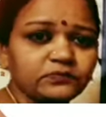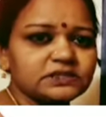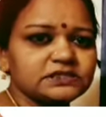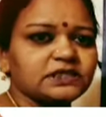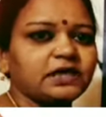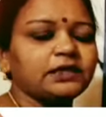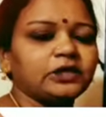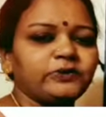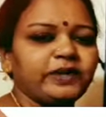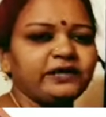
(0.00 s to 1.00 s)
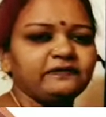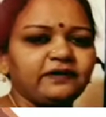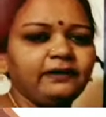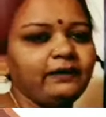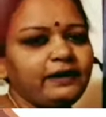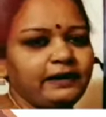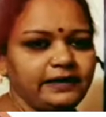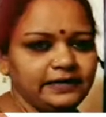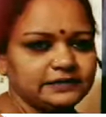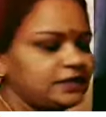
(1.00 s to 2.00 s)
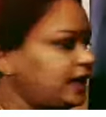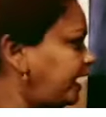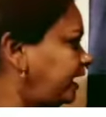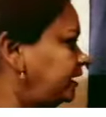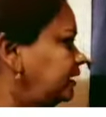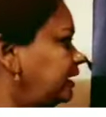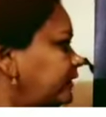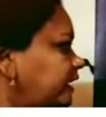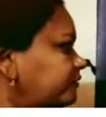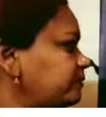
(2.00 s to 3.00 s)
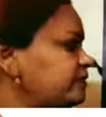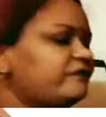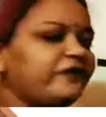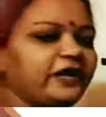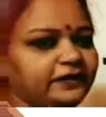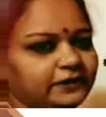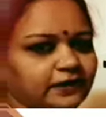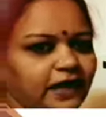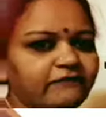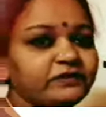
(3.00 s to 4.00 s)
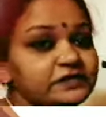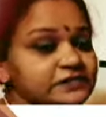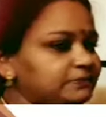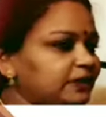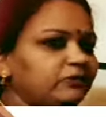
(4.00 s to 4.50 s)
start acquiring the heat, and that will be felt after some time.